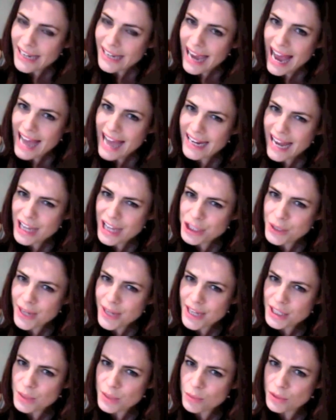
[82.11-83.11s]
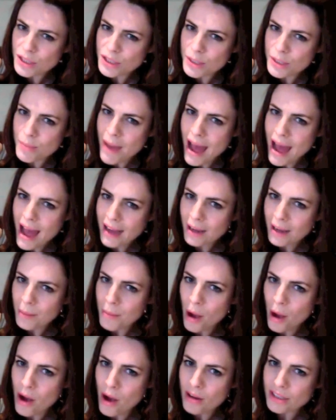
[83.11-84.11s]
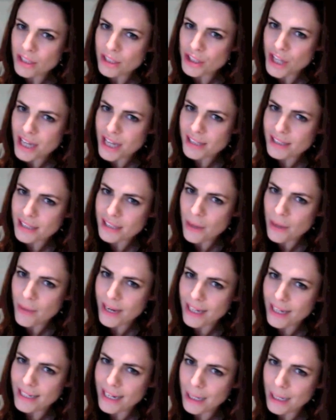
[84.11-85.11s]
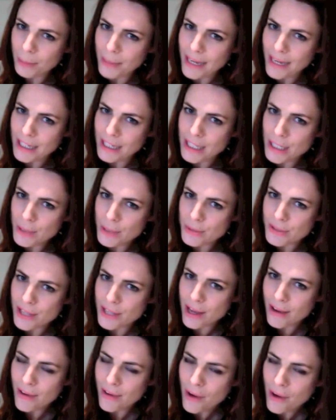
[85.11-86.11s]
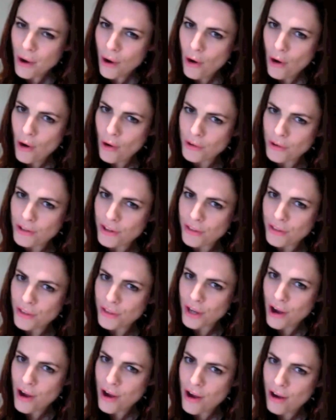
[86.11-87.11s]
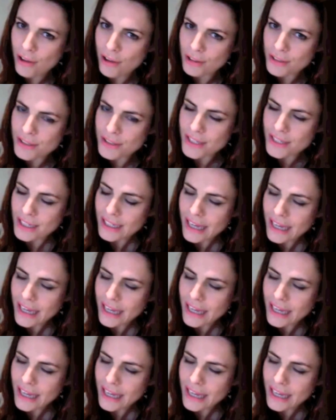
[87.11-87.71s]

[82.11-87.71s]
And as you get towards the back, Mark suggests going a little bit looser on the curls.